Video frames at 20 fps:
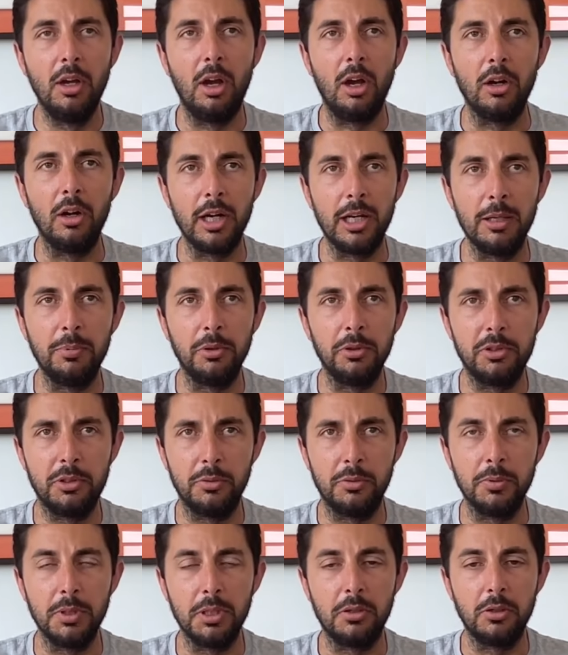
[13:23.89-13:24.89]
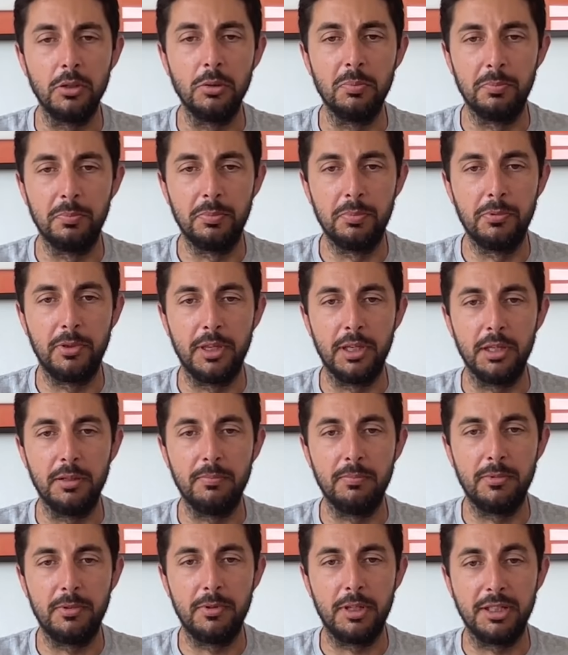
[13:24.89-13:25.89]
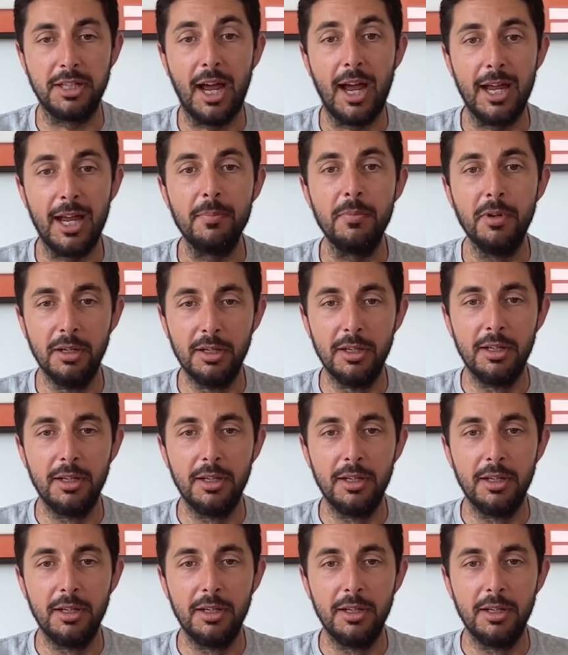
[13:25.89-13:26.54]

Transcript: are able to recoup the the time